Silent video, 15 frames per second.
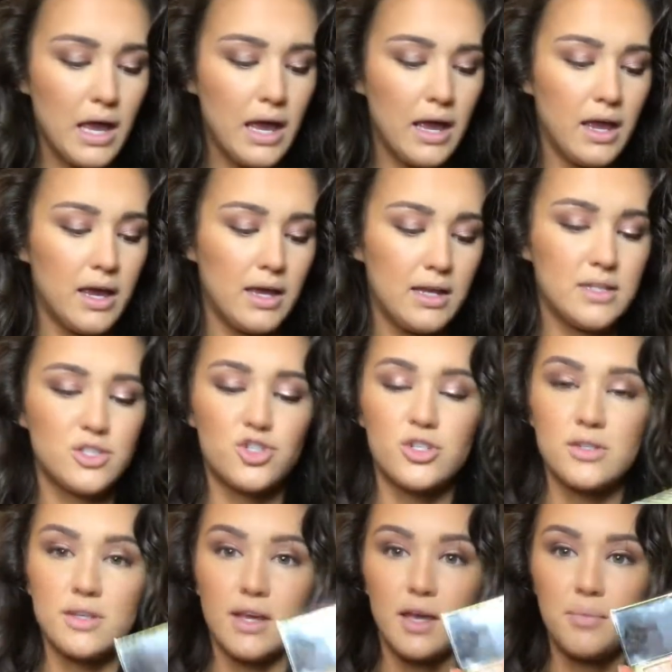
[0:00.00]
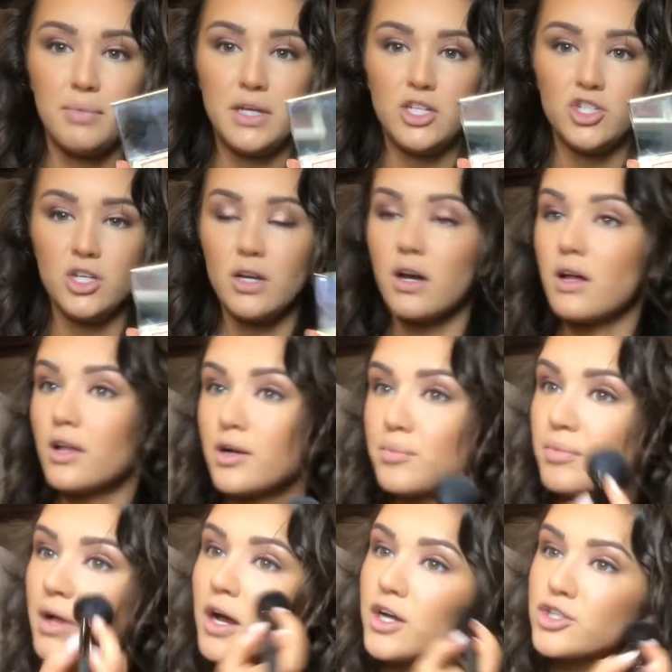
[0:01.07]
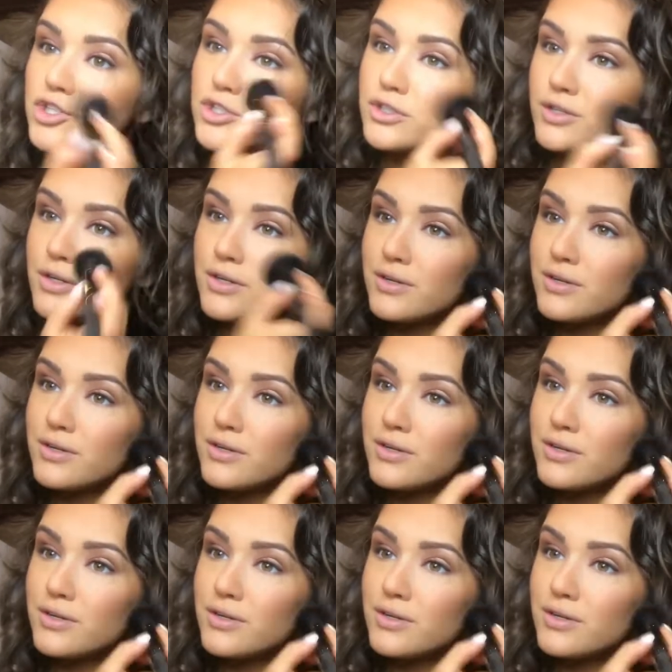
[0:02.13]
And it's just like a peachy color blush.